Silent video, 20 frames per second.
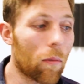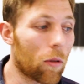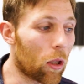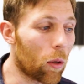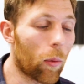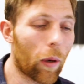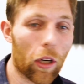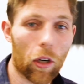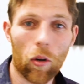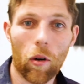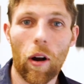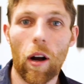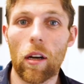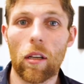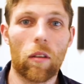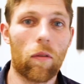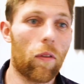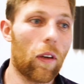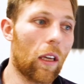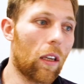doing
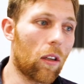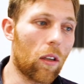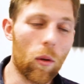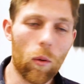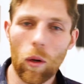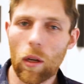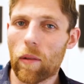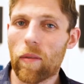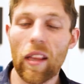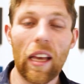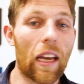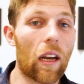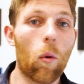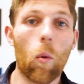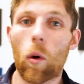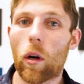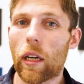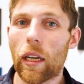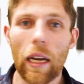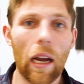CrossFit, doing like
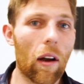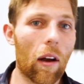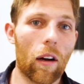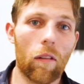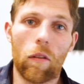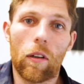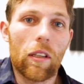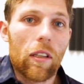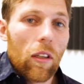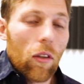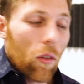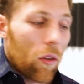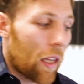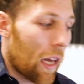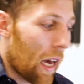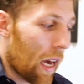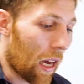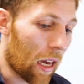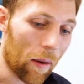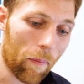working out every single
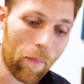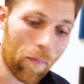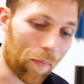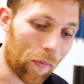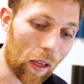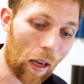day.